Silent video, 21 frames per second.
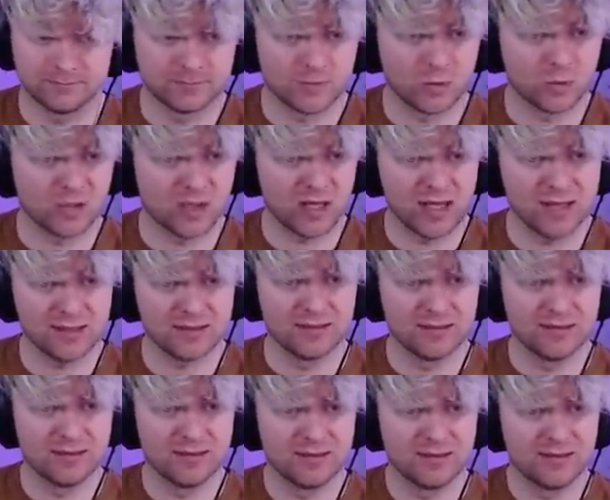Okay.
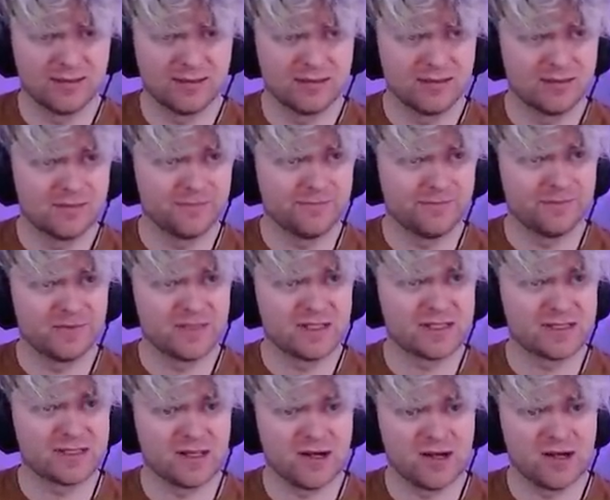
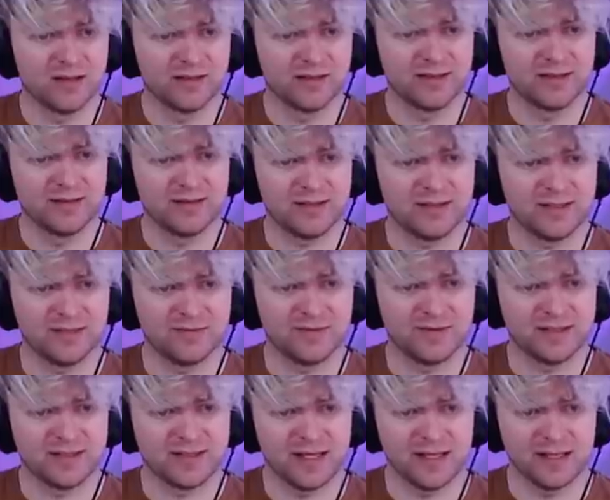Solid. And if he
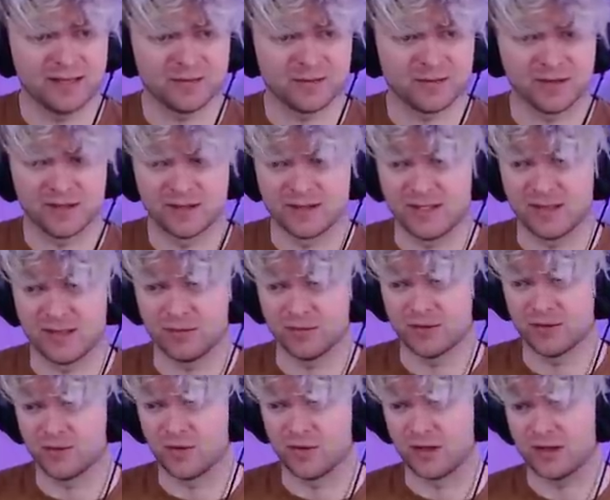takes, we're going to take with
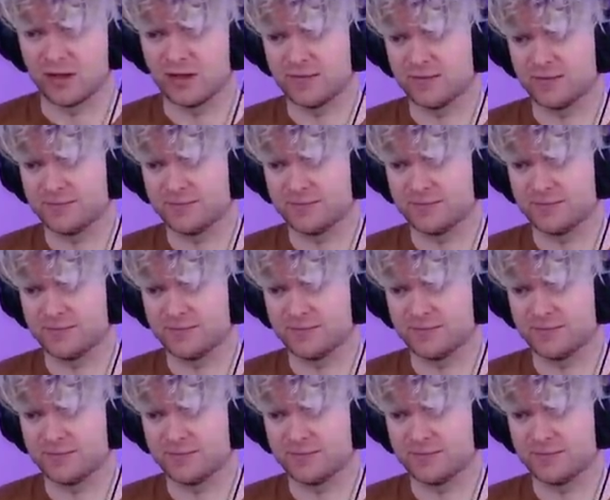the rook.